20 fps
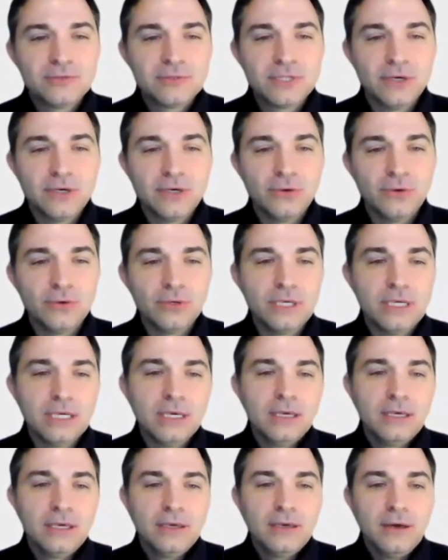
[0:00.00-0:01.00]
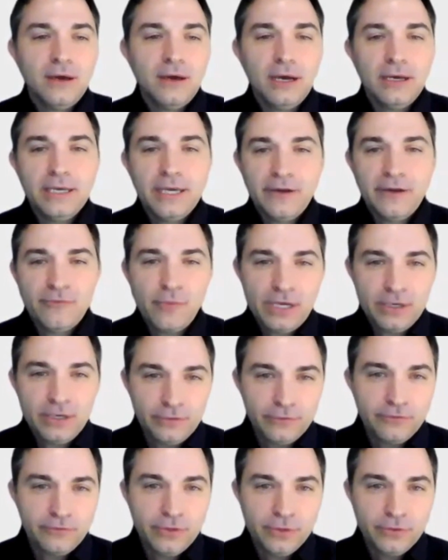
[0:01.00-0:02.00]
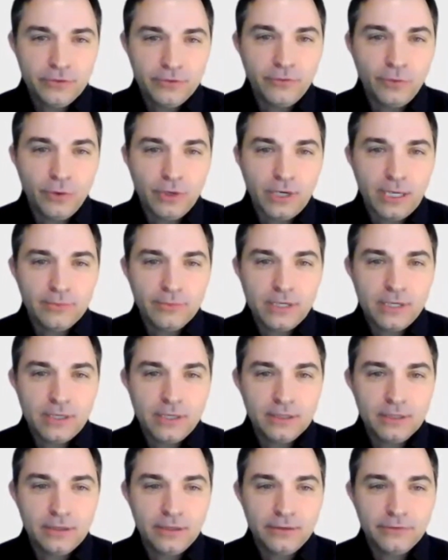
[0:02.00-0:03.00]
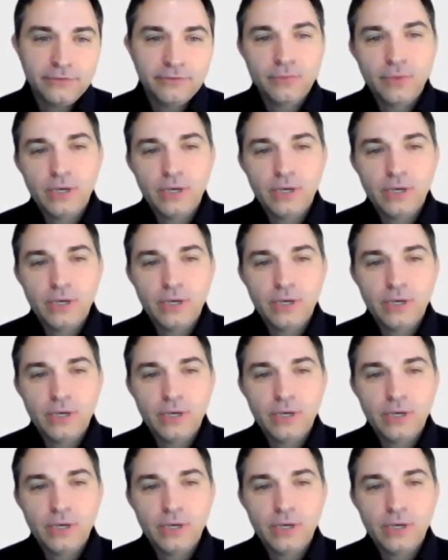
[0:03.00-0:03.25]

So I have my own view of what I'm taking off.